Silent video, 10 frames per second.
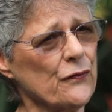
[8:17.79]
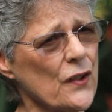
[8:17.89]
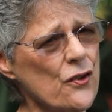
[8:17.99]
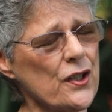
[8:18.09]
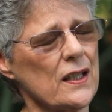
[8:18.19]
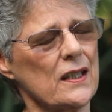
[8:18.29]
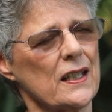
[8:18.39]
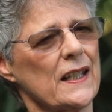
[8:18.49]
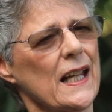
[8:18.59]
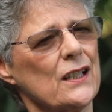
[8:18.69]
voted
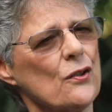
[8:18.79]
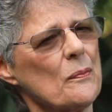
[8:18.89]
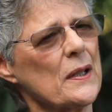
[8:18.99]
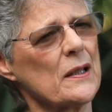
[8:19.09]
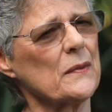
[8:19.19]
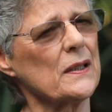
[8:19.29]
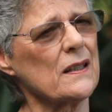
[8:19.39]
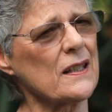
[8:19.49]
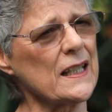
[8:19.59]
to that non-permanent